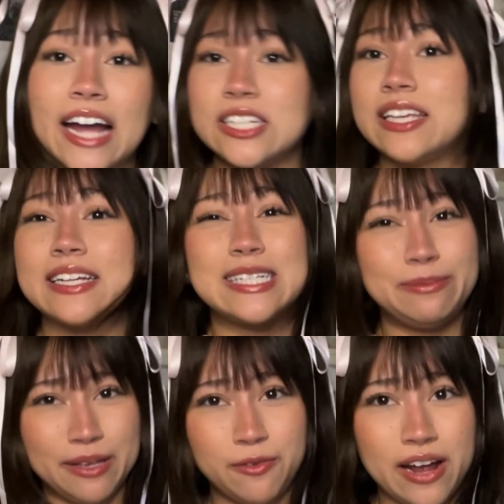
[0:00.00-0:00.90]
just like
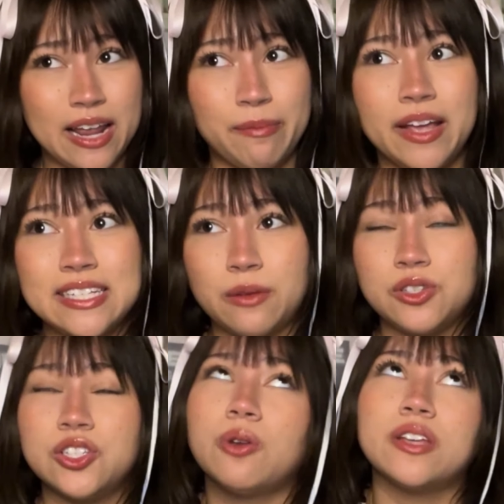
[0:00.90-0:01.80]
speed ran it because I was
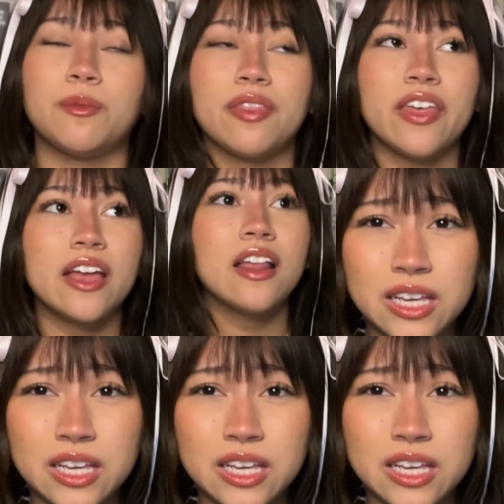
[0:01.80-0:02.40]
so done with it.